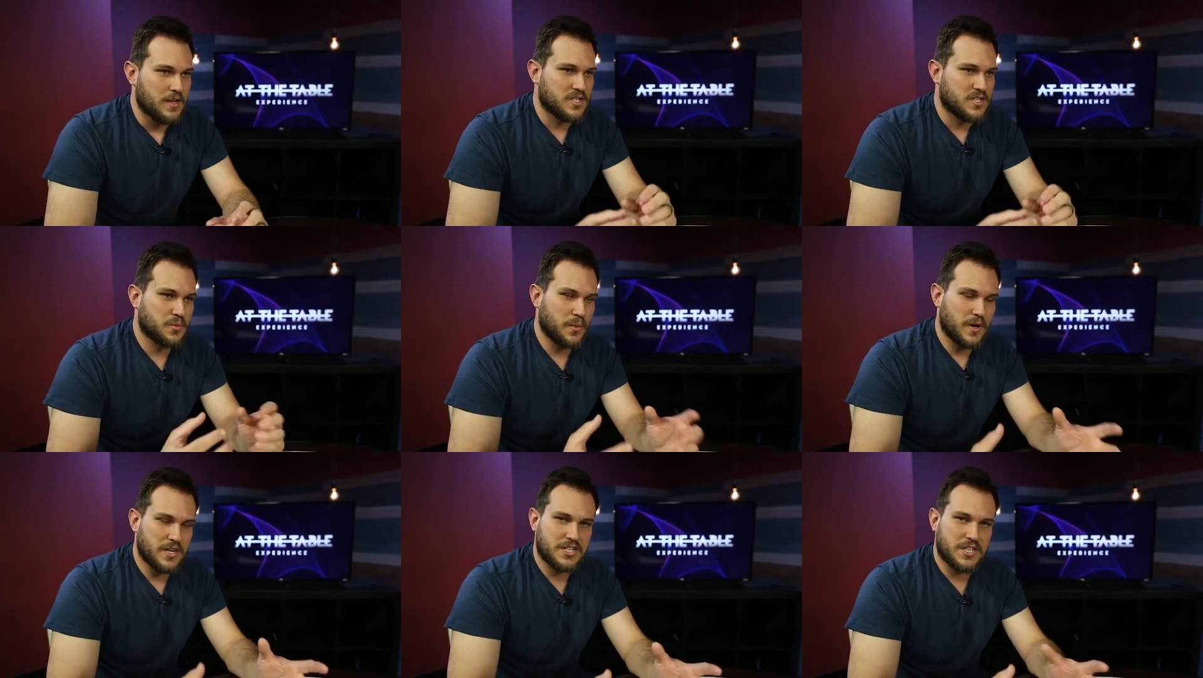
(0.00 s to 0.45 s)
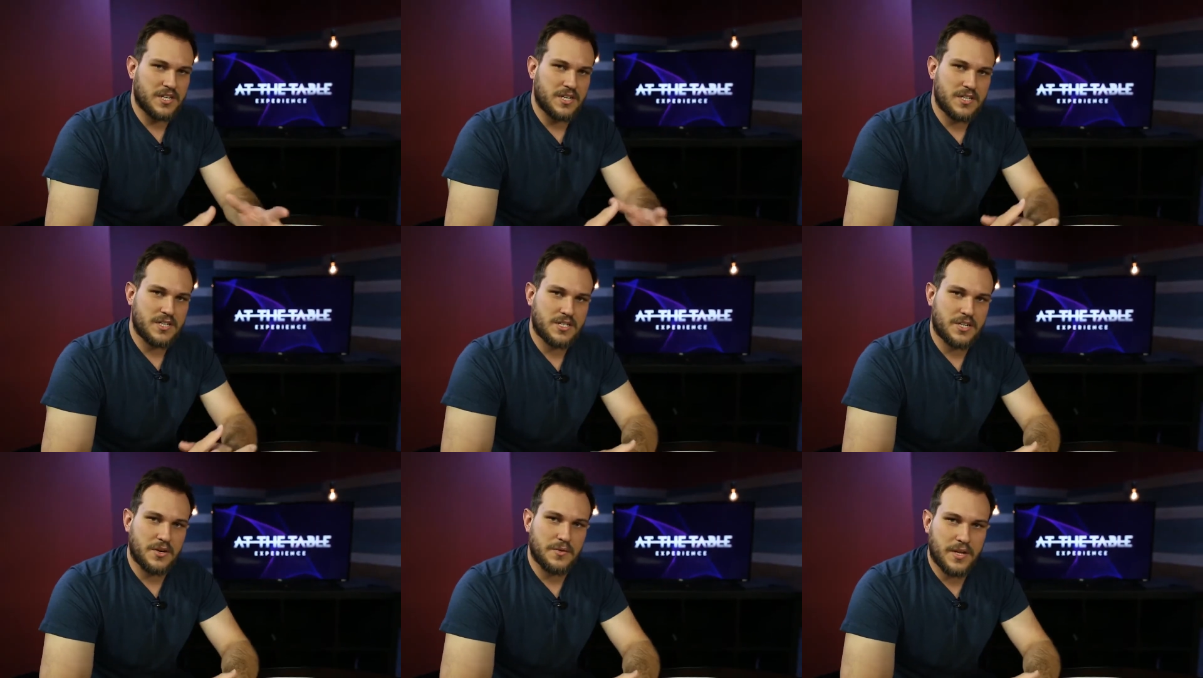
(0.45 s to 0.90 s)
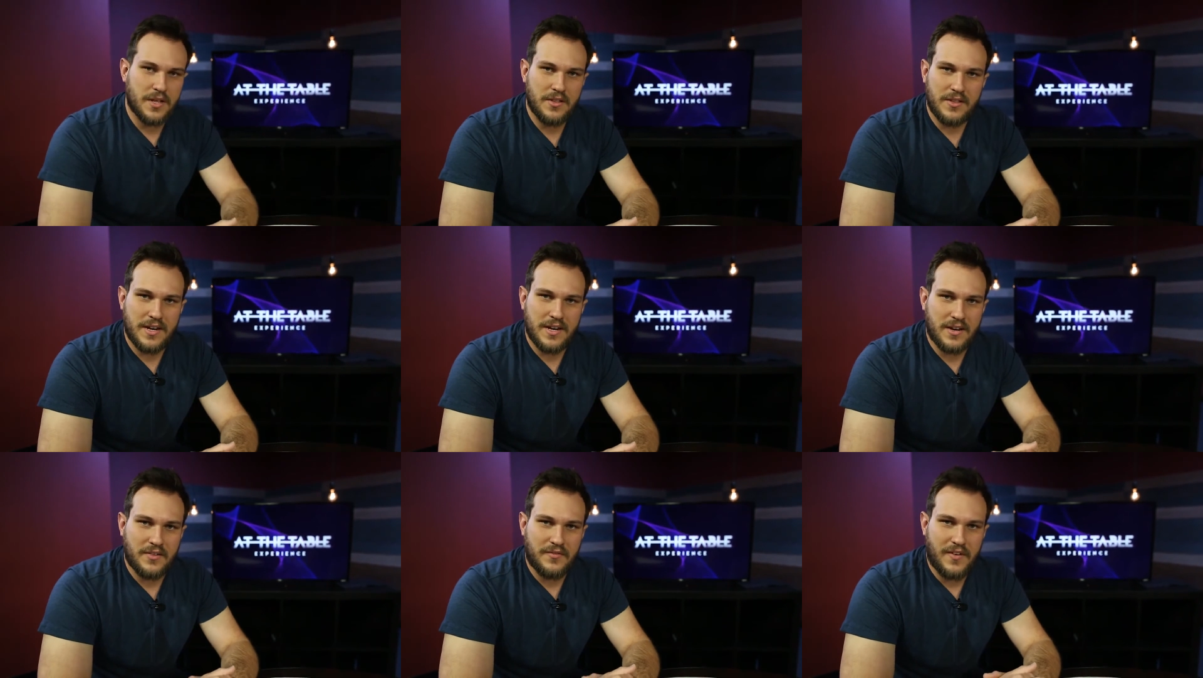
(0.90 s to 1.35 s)
Switches,
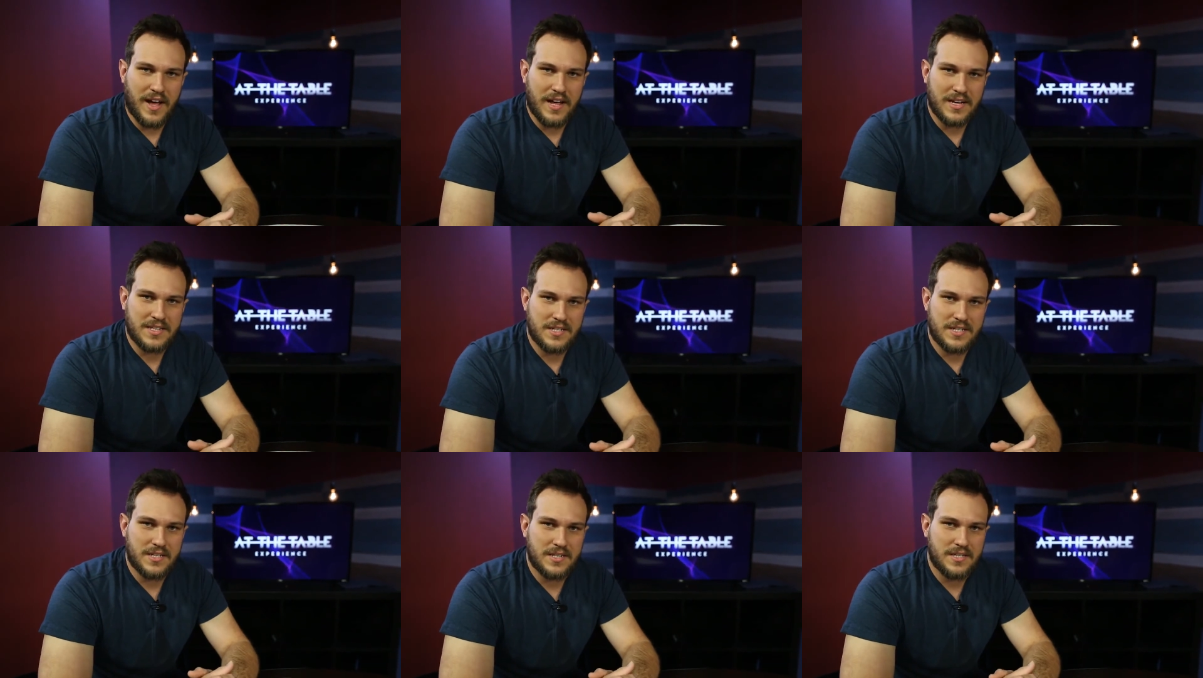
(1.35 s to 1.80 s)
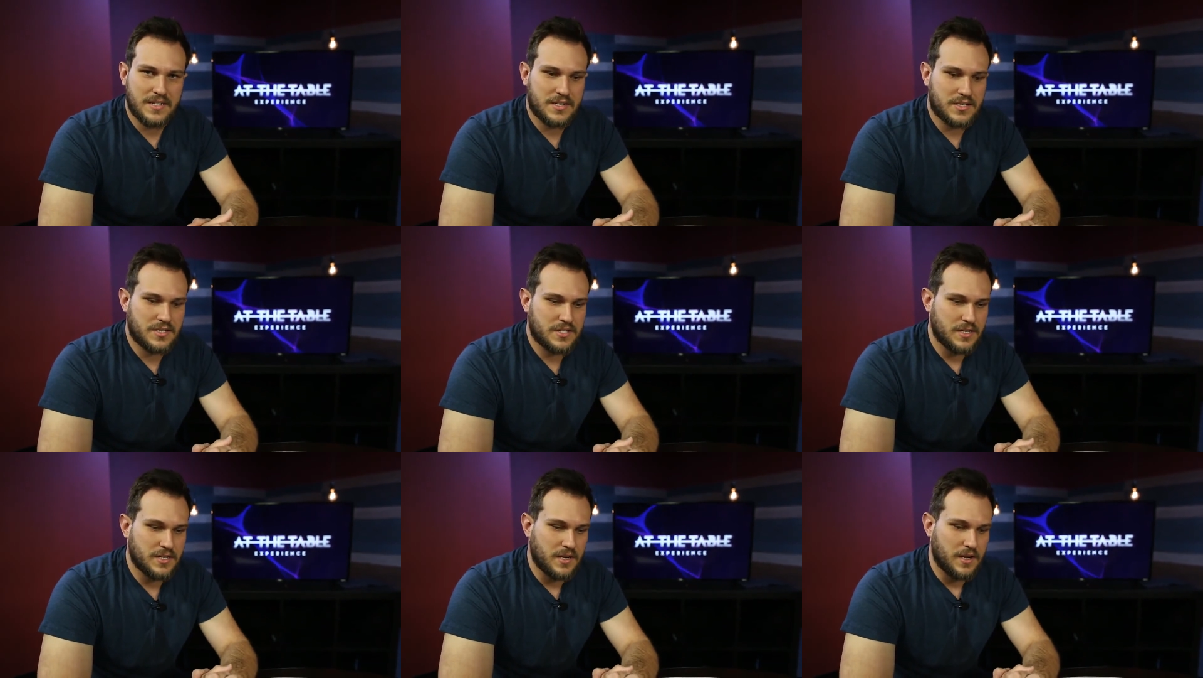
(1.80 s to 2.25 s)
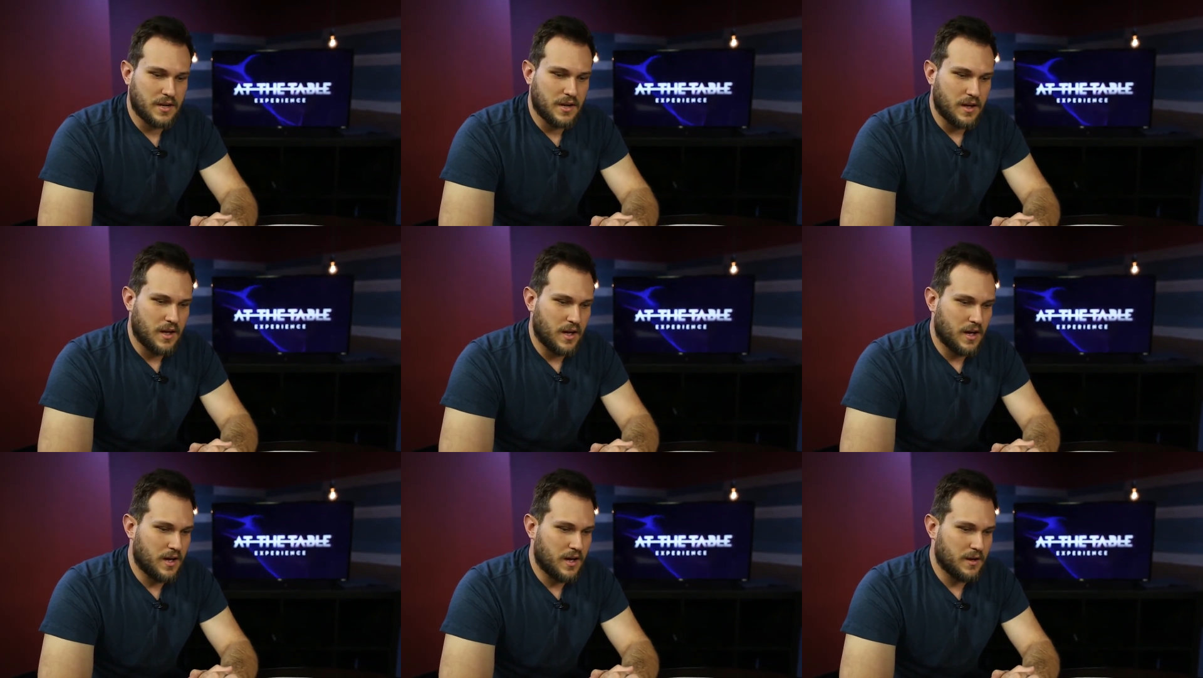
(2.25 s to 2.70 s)
utility devices,
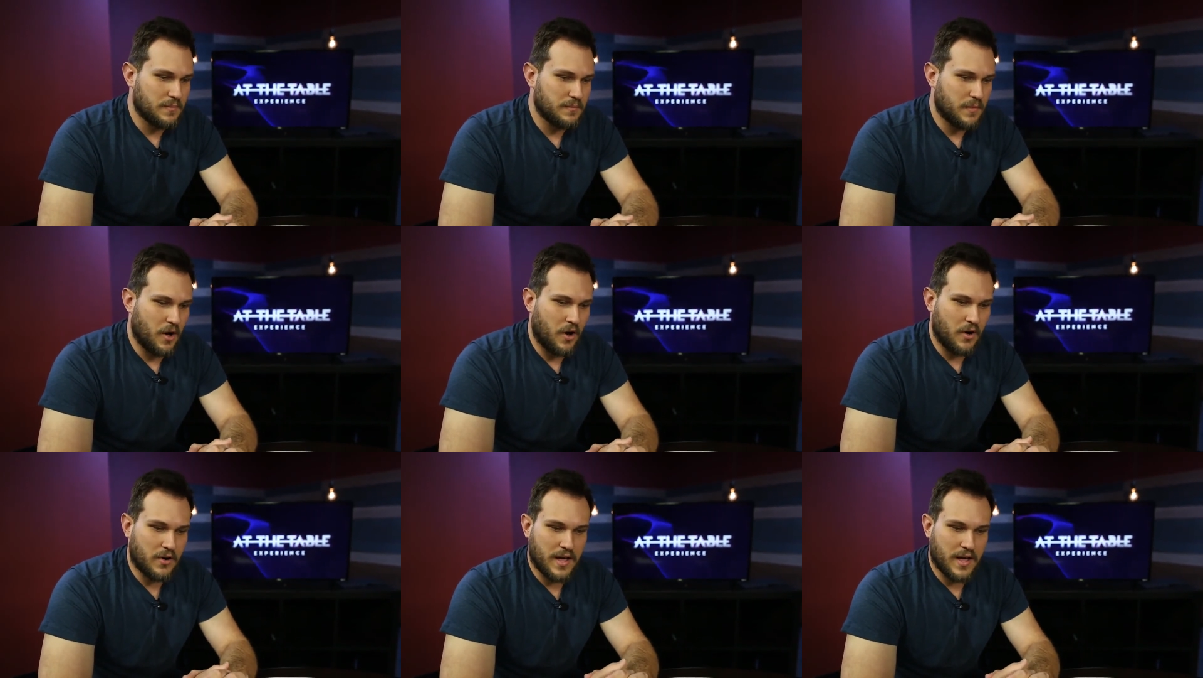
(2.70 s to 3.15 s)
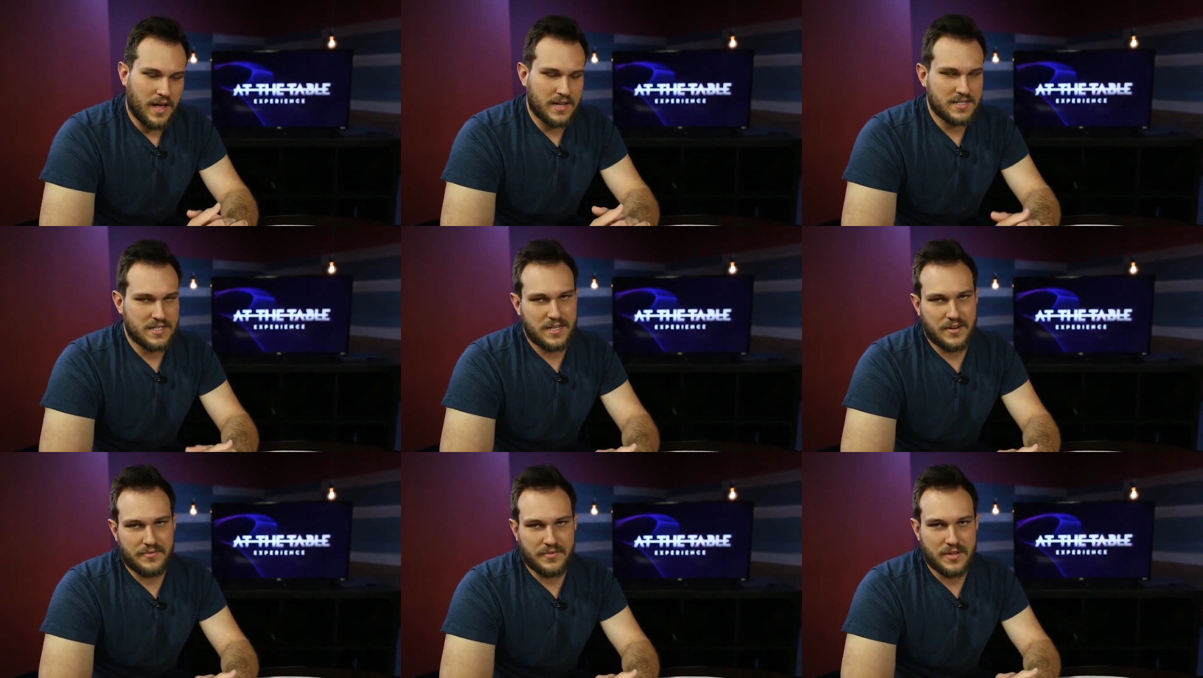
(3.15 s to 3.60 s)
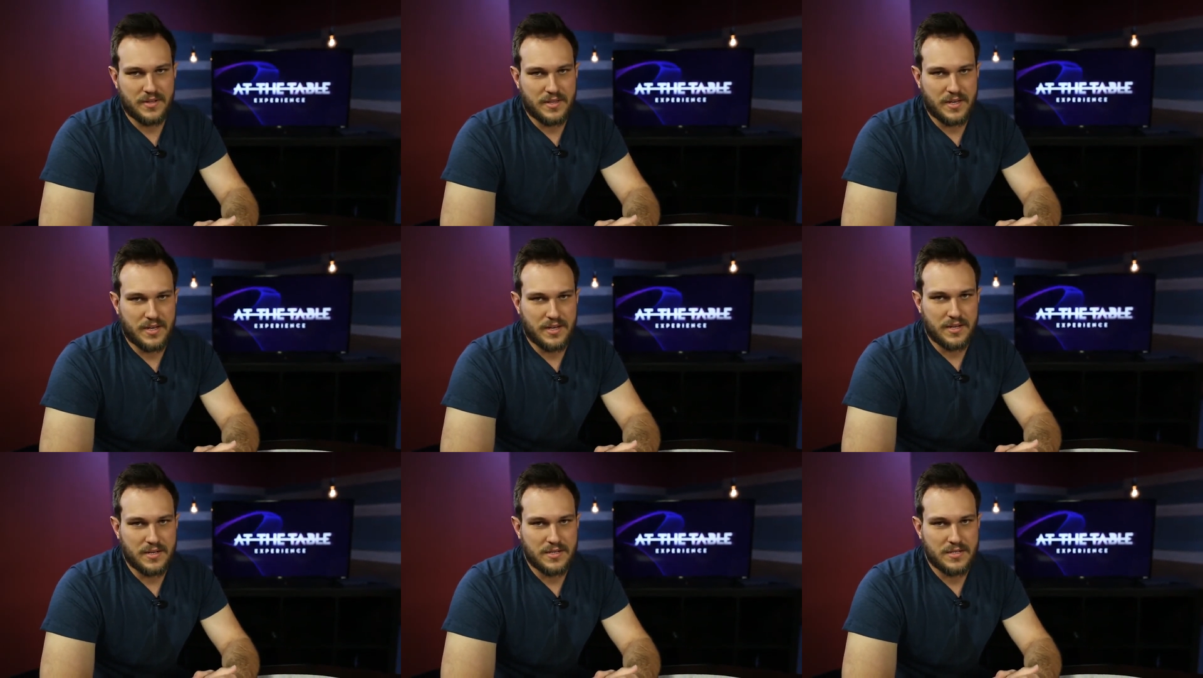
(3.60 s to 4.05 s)
all kinds of different
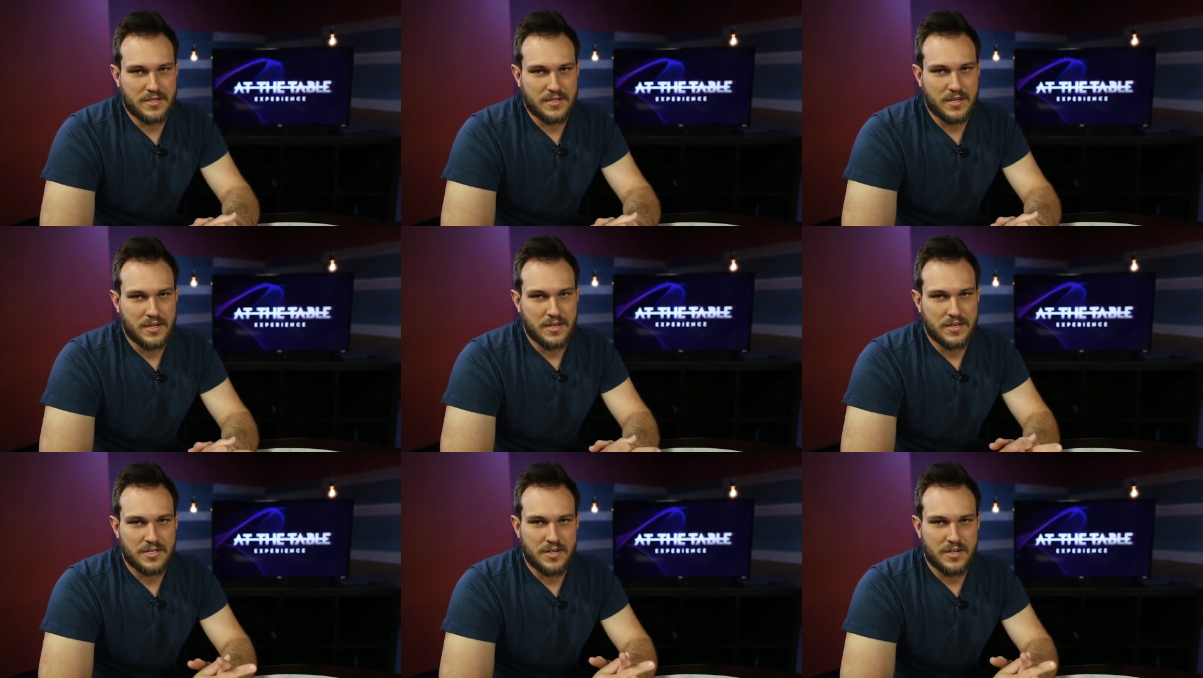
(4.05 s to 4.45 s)
things.